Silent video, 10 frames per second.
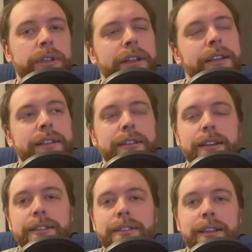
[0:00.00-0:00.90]
I think it's like
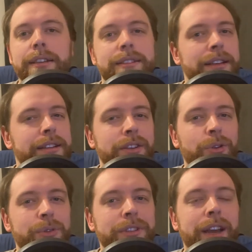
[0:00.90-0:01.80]
6 years
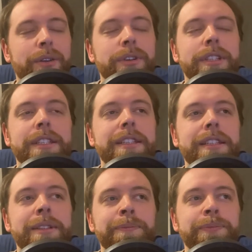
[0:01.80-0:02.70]
old now,
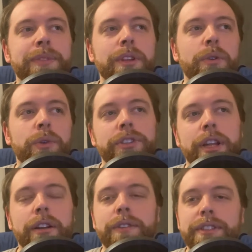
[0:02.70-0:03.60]
which then
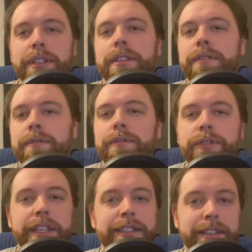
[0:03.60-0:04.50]
obviously then
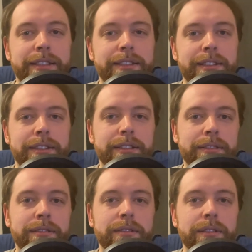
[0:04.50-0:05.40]
feeds into
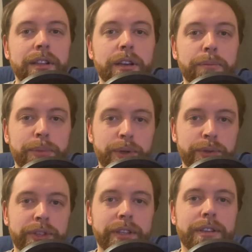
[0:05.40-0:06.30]
the
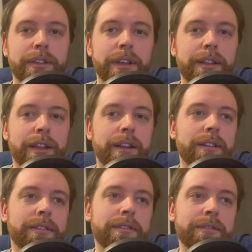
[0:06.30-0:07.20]
computer, and
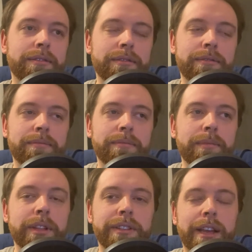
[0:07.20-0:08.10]
then
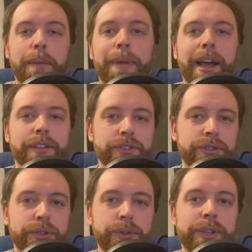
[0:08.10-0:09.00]
there's like a pass
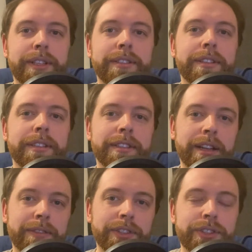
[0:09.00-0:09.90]
through into the
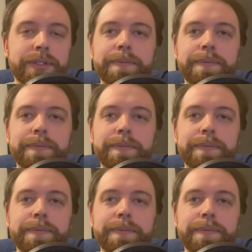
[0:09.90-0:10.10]
television.